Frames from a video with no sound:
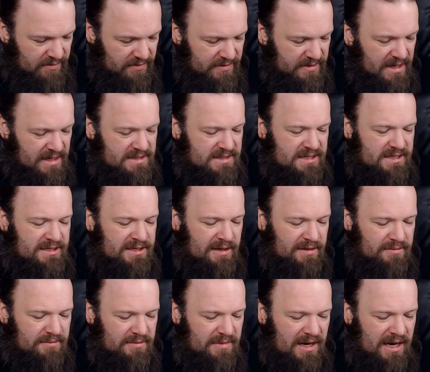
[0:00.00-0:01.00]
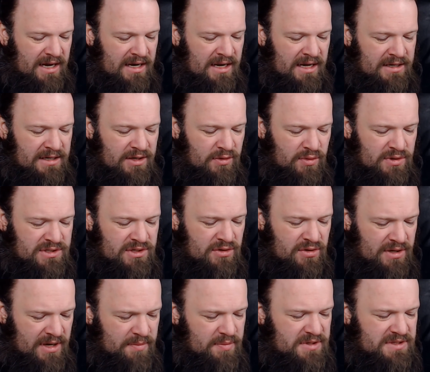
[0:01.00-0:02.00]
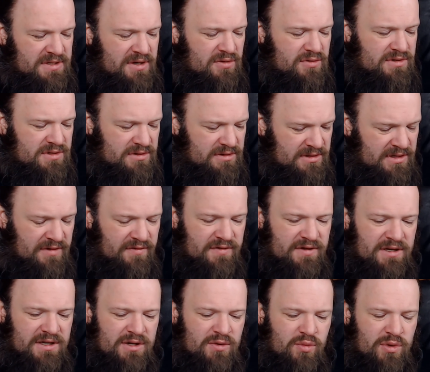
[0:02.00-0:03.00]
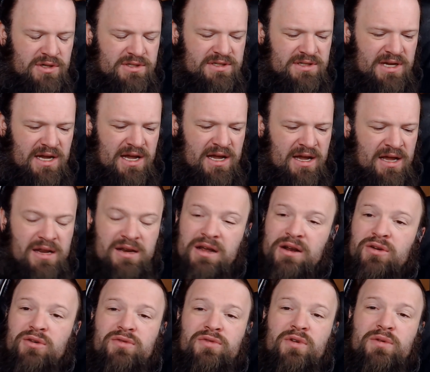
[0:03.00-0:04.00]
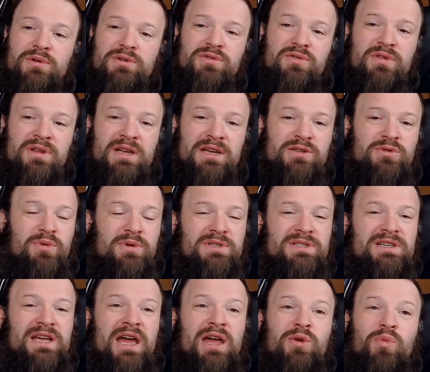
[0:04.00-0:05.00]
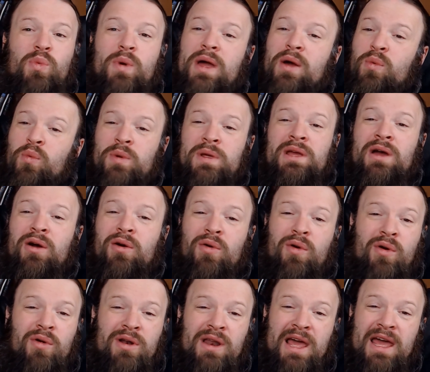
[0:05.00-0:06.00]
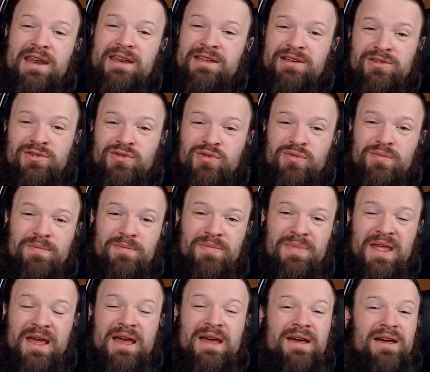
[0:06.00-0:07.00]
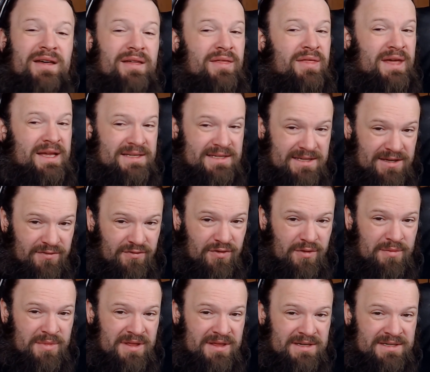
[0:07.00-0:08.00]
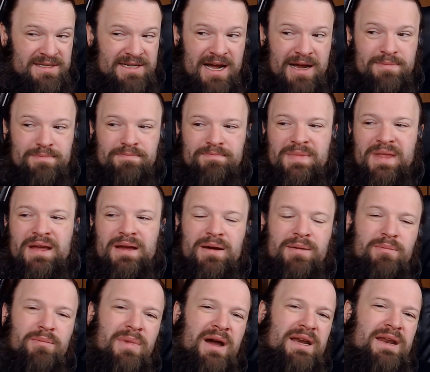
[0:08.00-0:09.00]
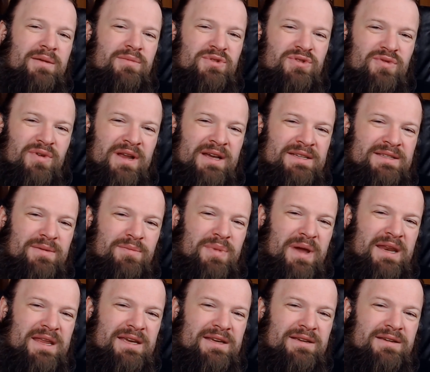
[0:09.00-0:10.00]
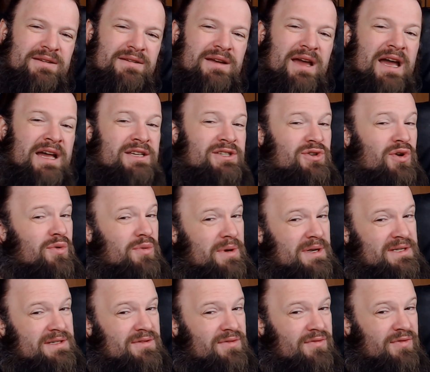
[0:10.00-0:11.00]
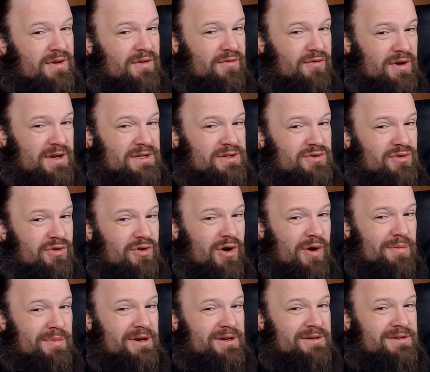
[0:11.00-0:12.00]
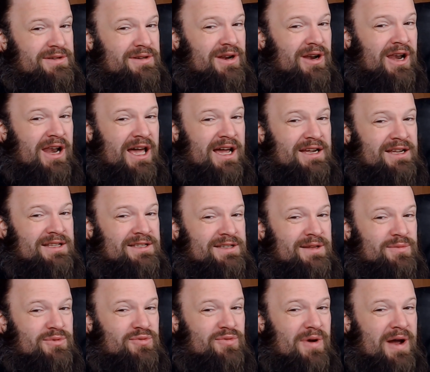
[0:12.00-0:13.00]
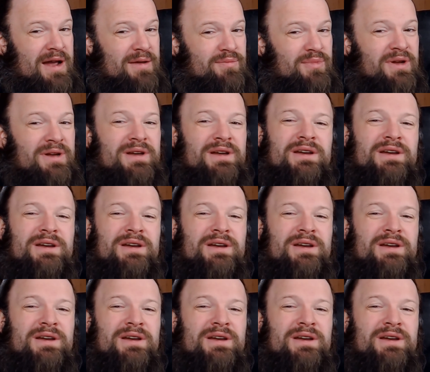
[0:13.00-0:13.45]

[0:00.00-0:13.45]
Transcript: Nicely done. I like it. It was a good episode, definitely was, and I look forward to the next ones and where we are all heading to. That's it for me this time. My name is Relax and Panic. As always, feel free to comment, like and subscribe.